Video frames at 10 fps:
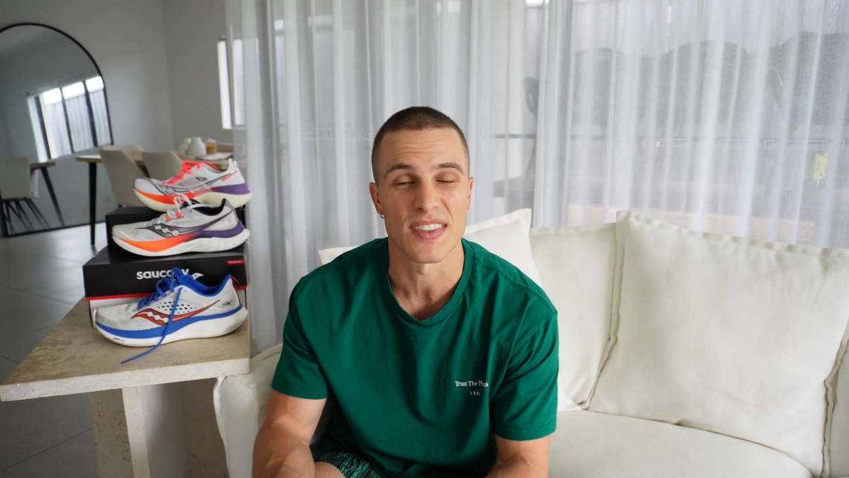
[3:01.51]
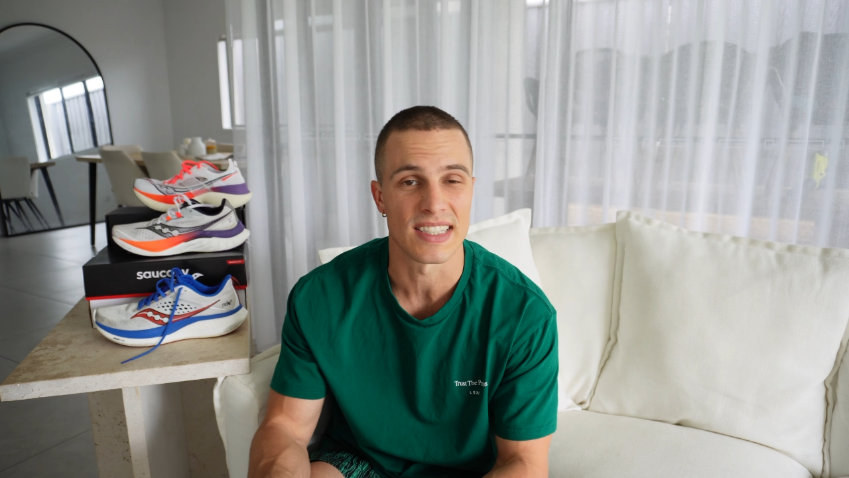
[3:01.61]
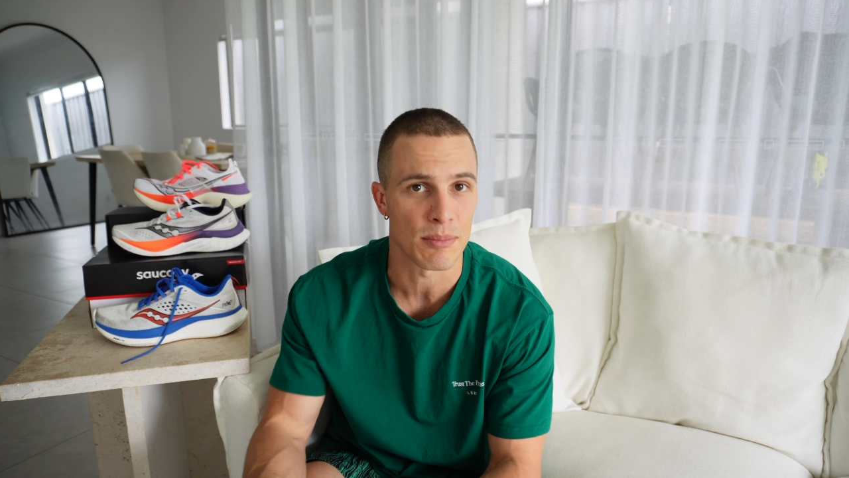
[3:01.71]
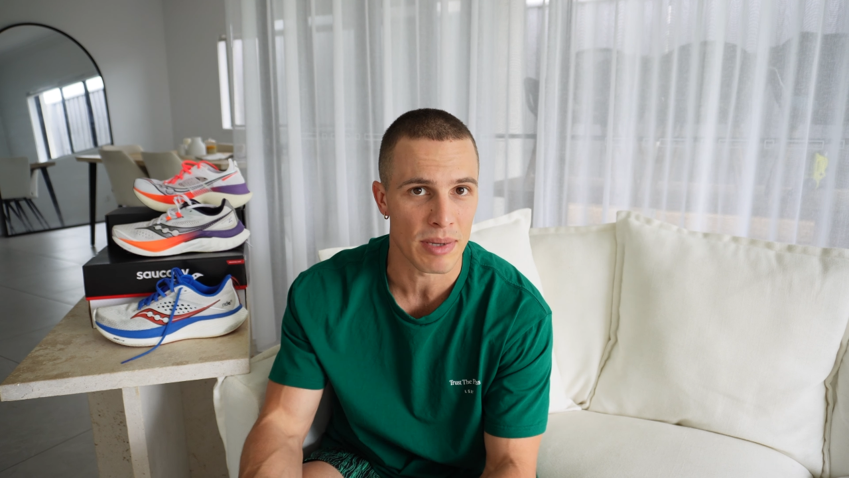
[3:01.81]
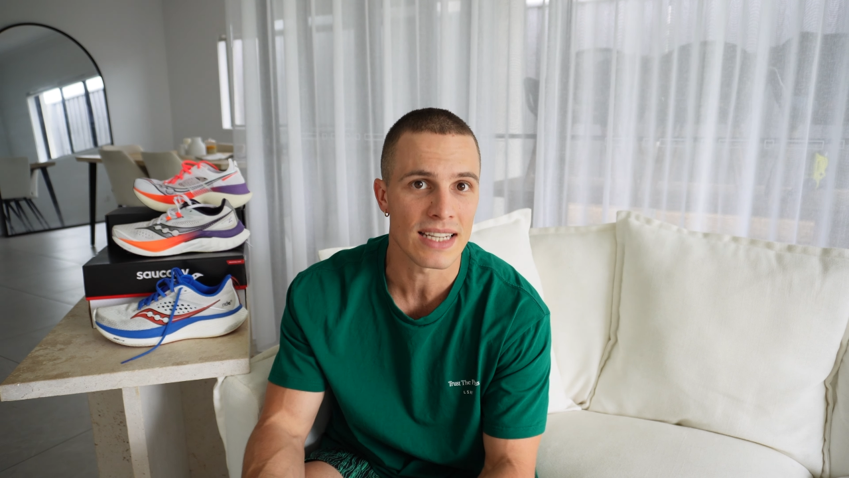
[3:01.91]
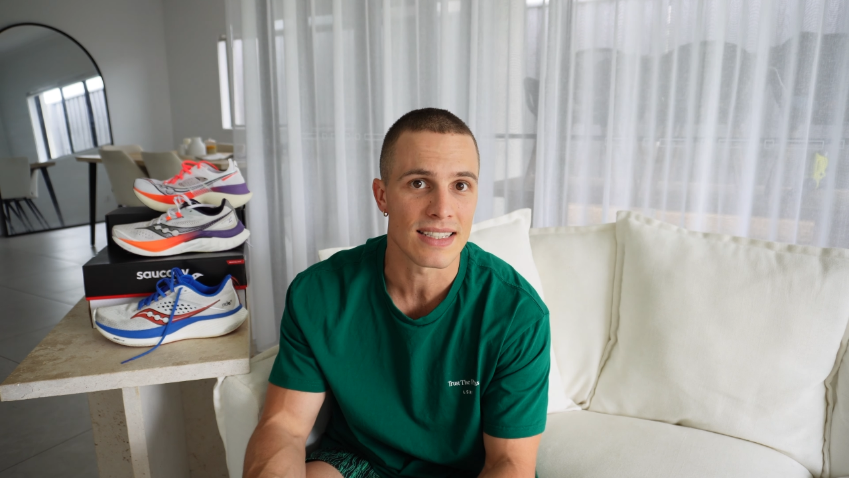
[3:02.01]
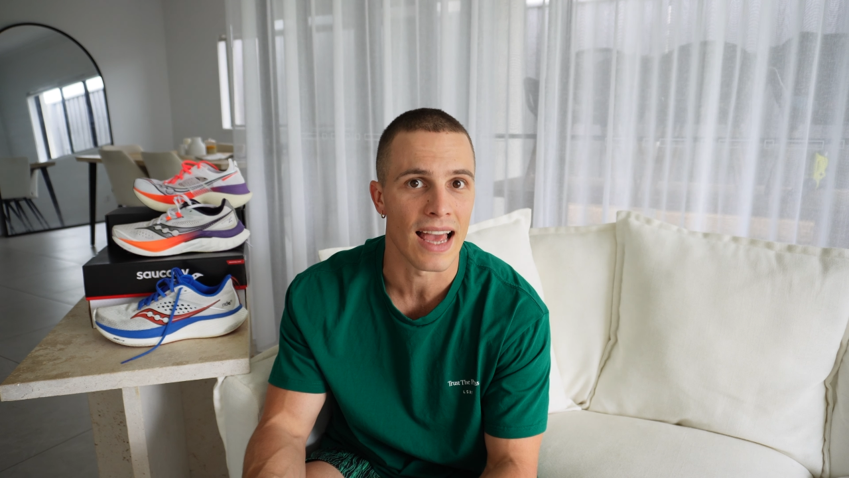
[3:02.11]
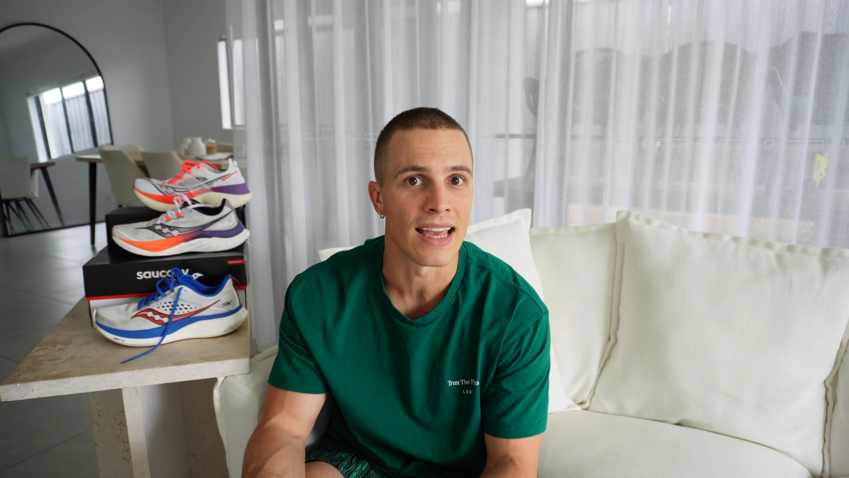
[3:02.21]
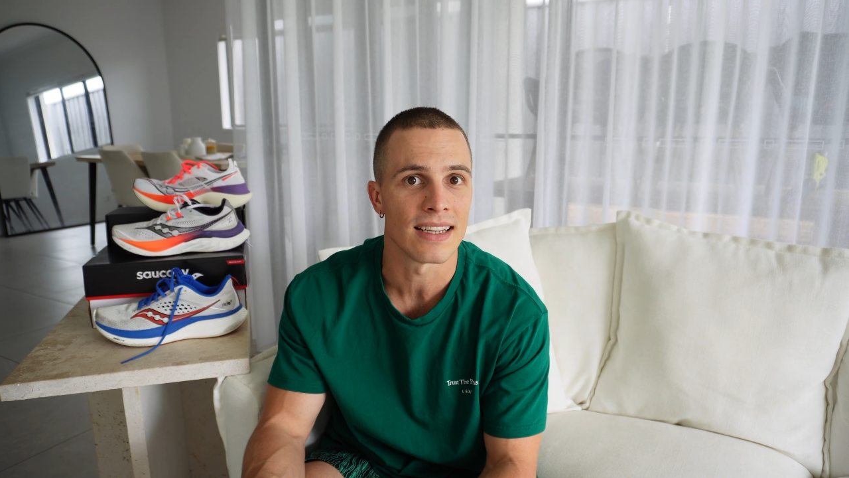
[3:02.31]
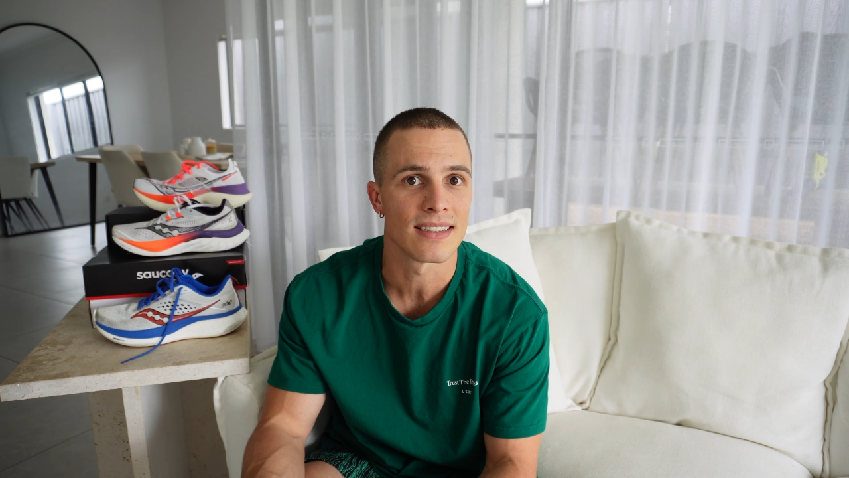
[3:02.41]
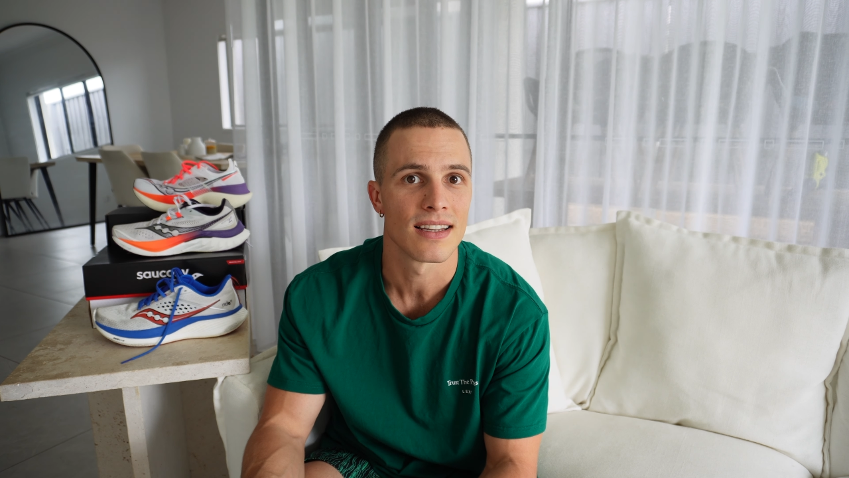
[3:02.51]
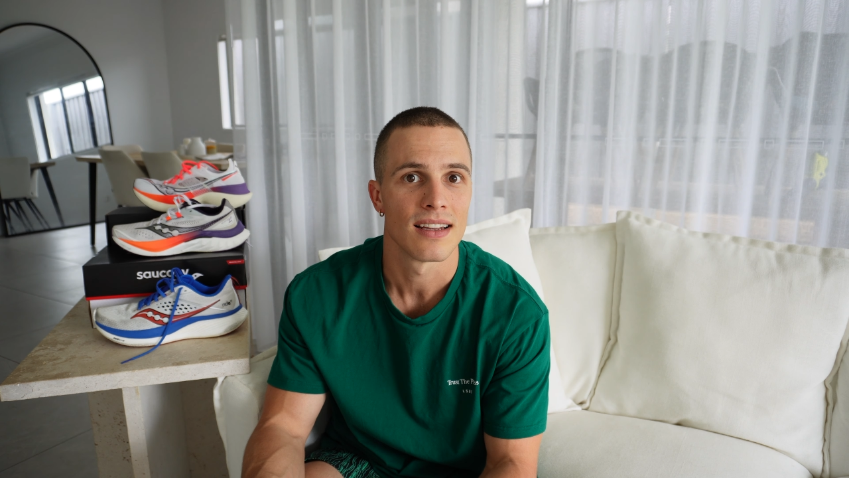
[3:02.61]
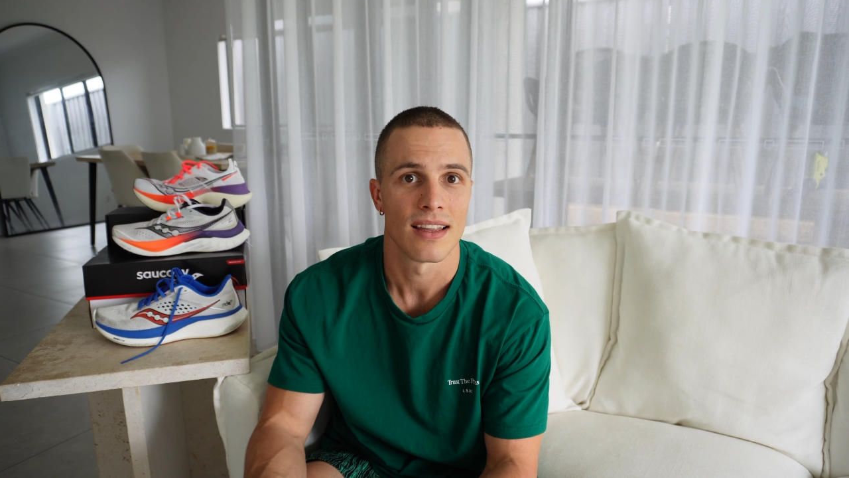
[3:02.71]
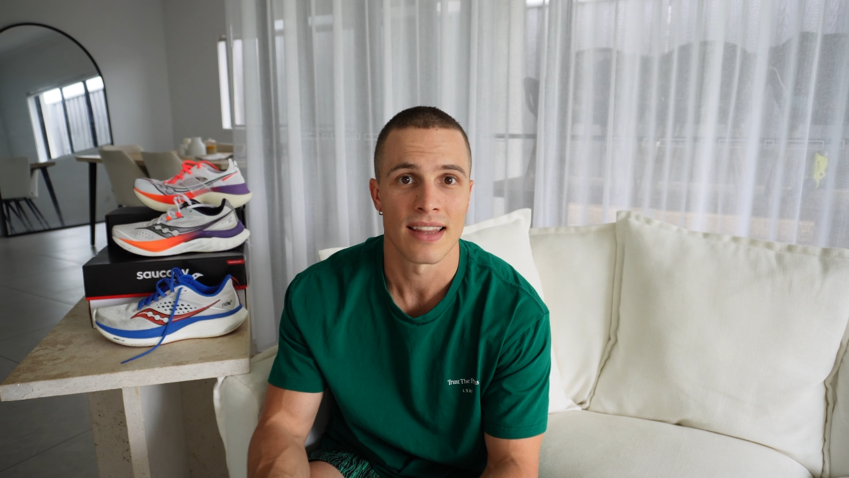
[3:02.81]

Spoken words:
for speed days,